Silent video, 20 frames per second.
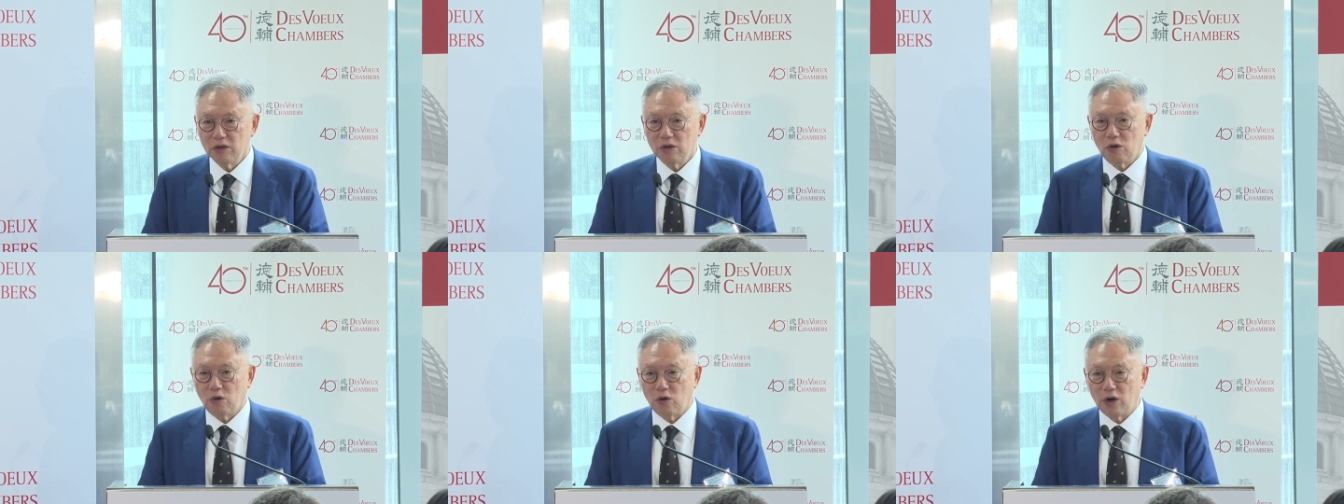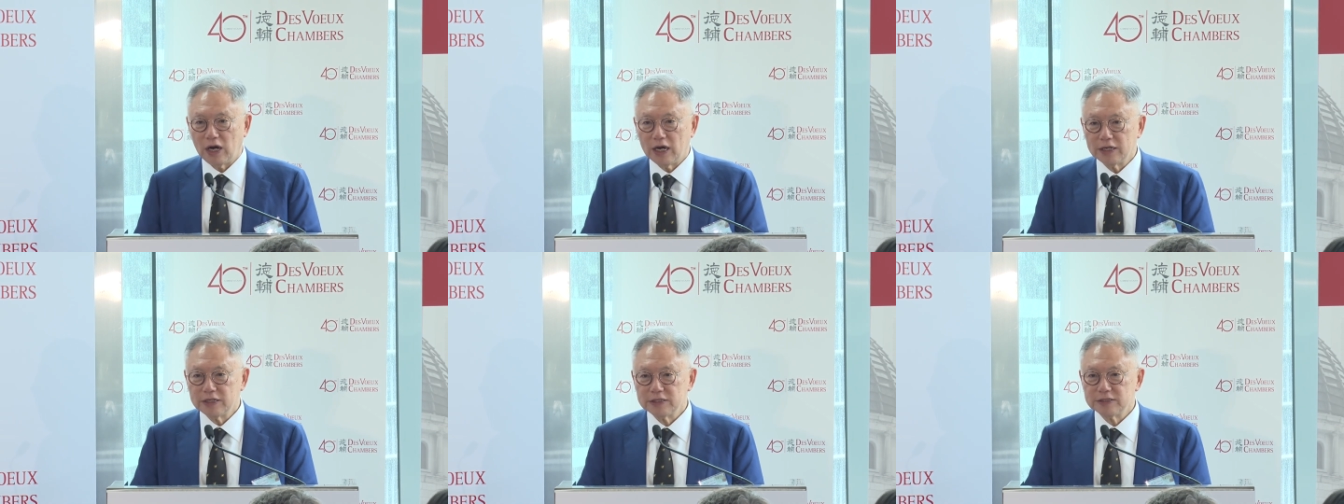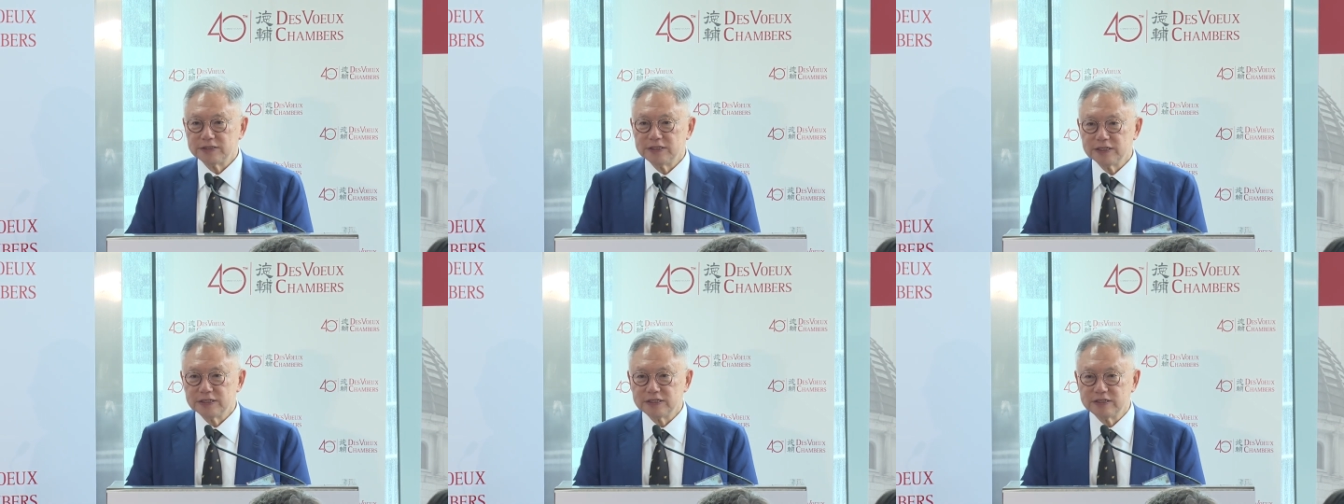or other
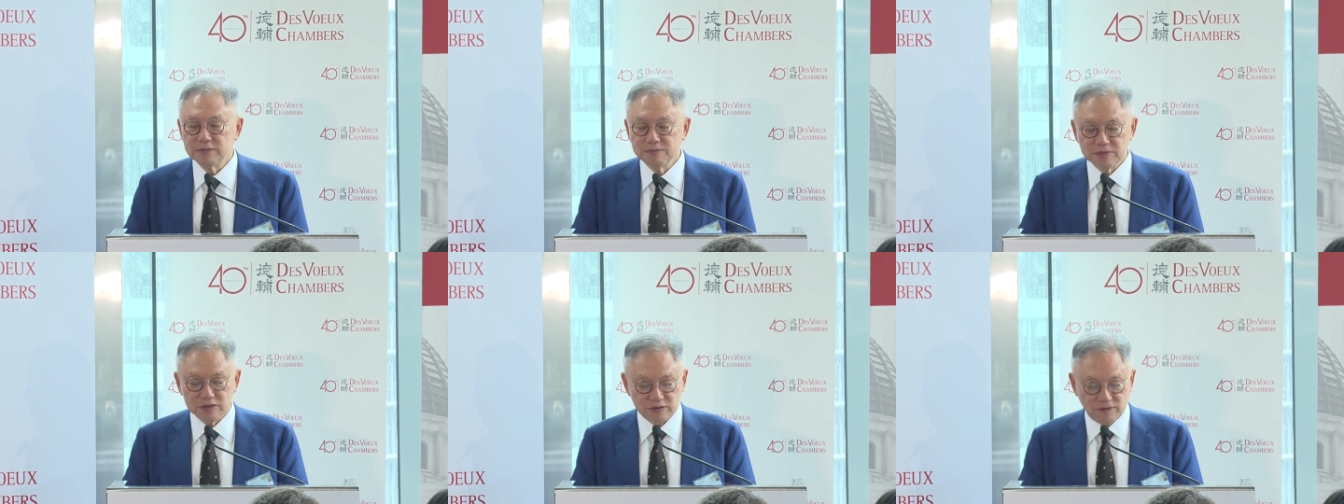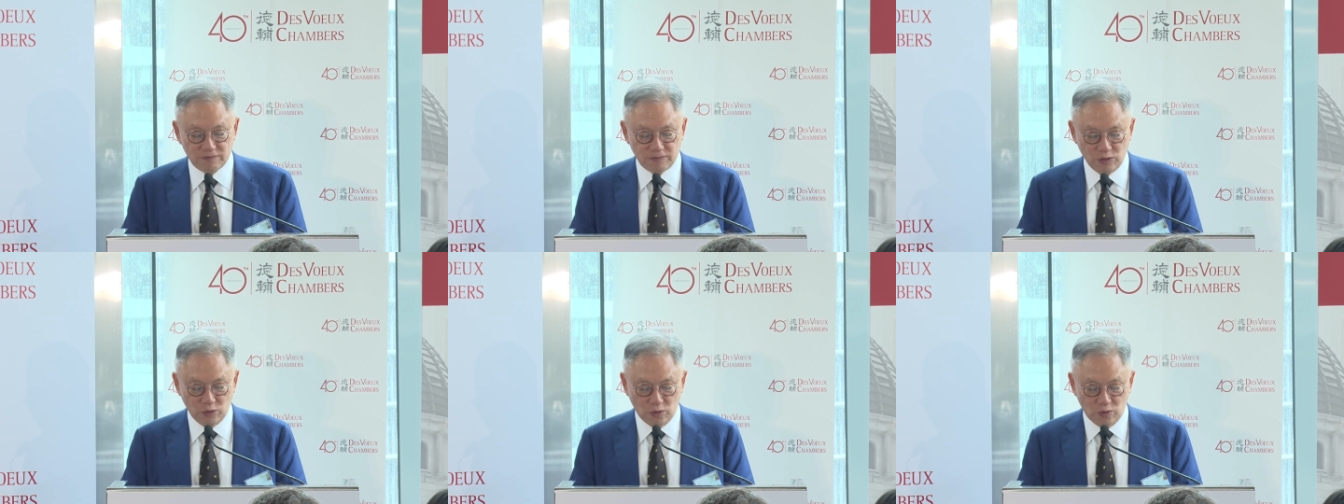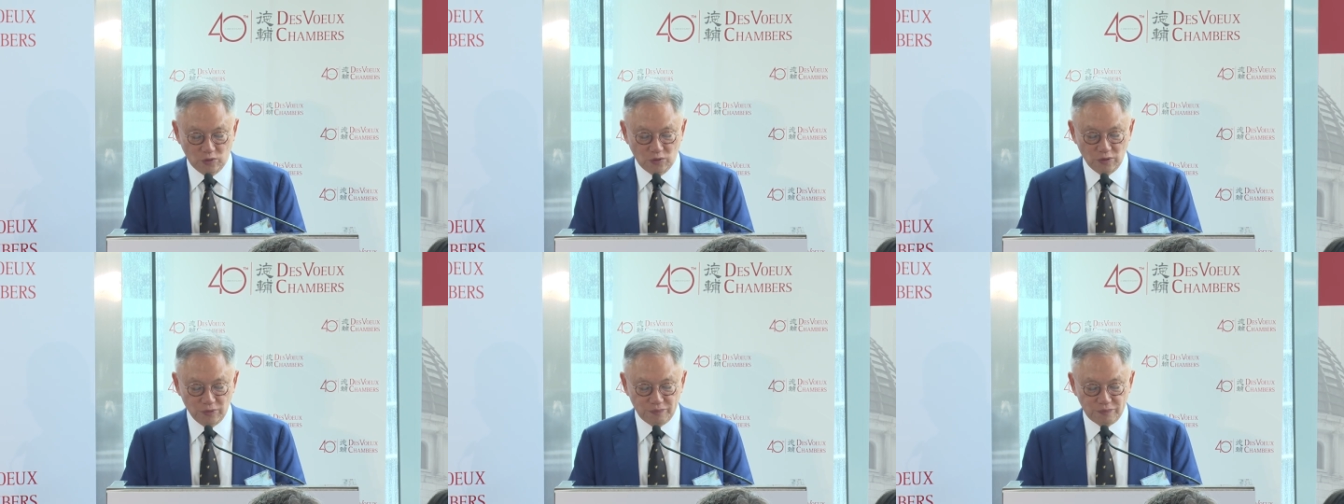systems of
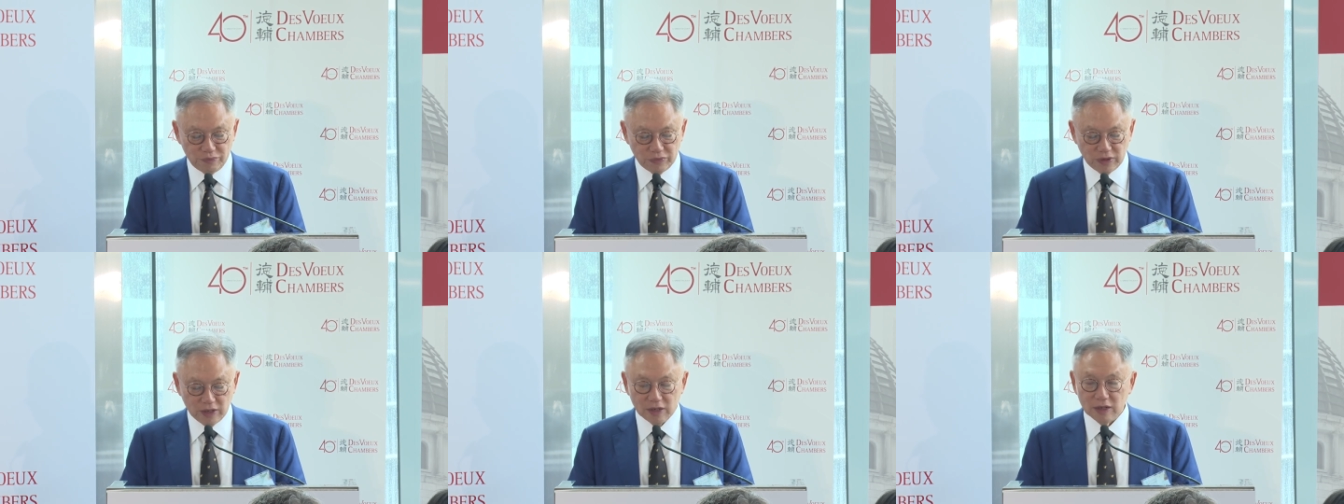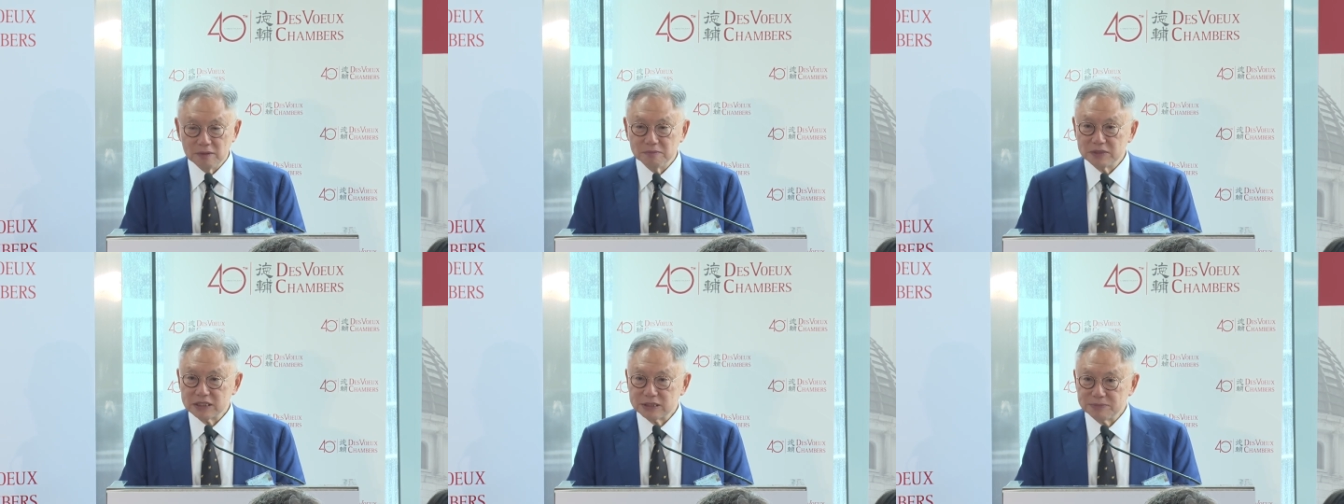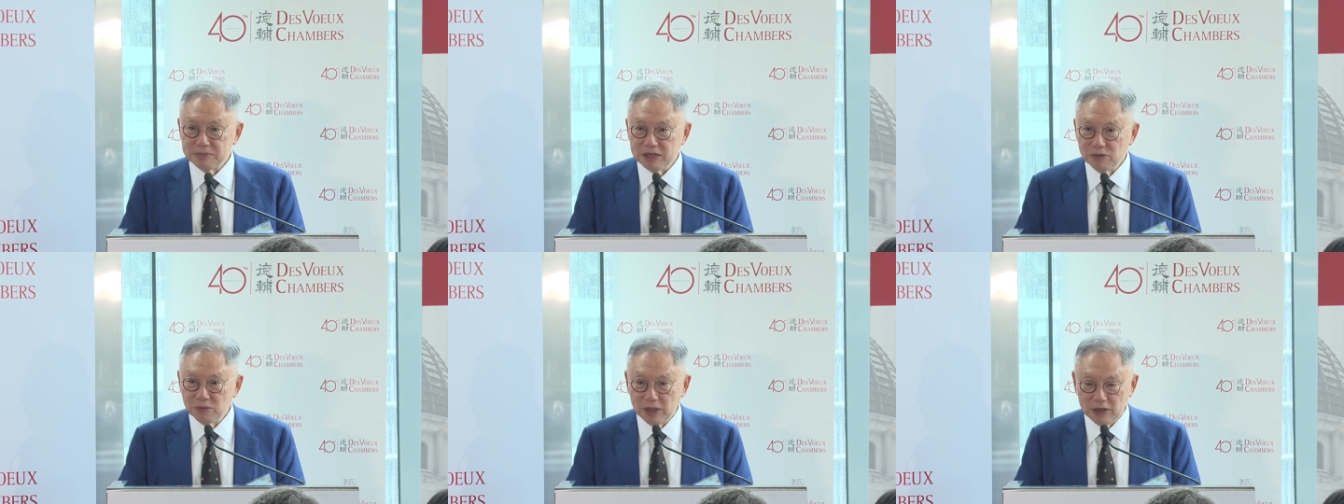law,
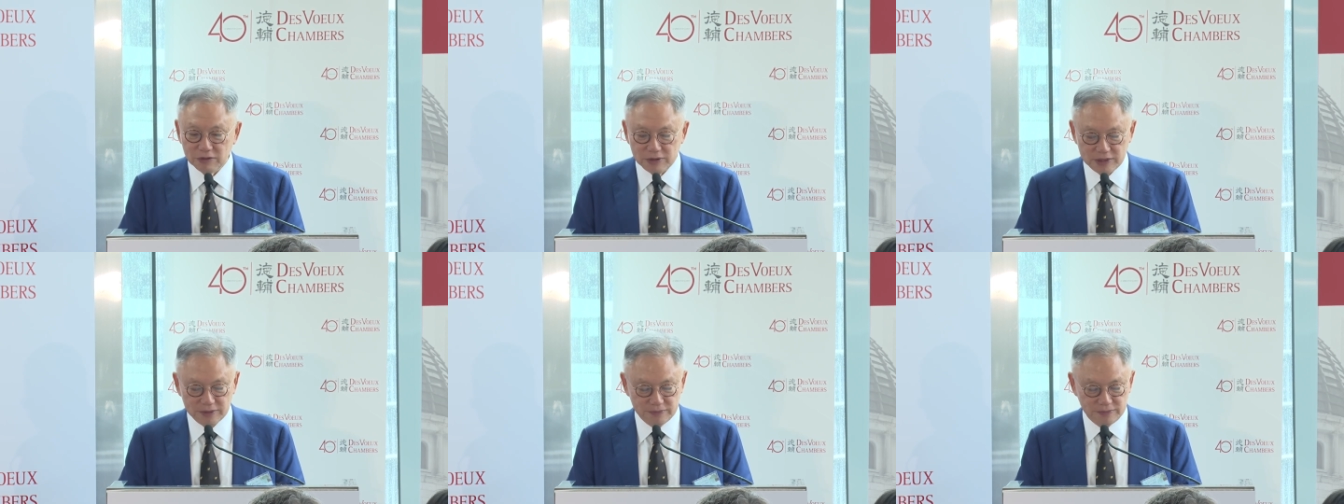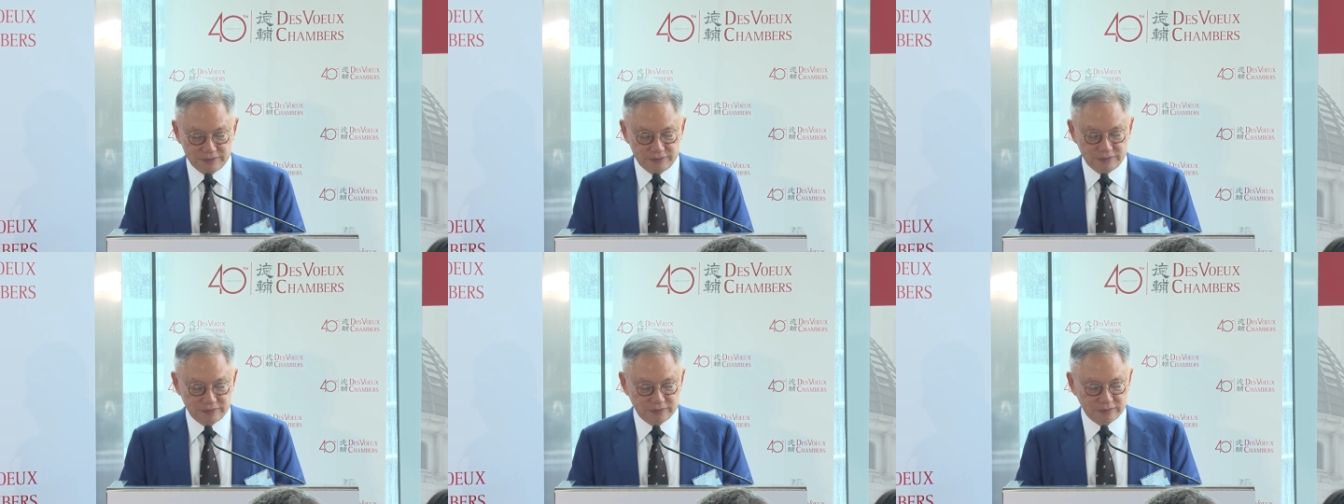must be welcome.